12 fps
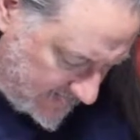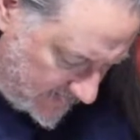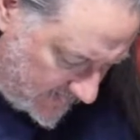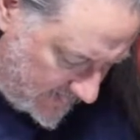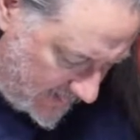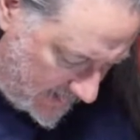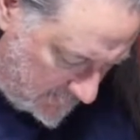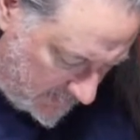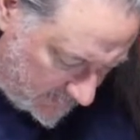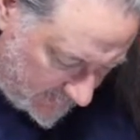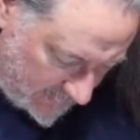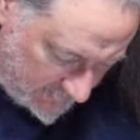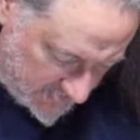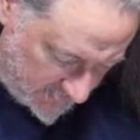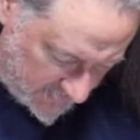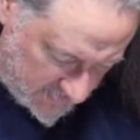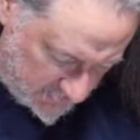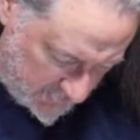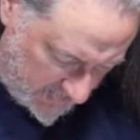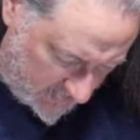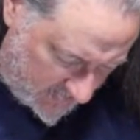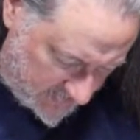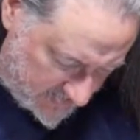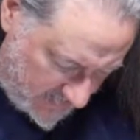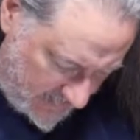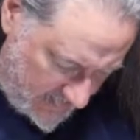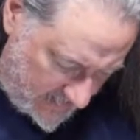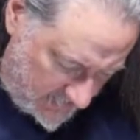them levels of experience. They may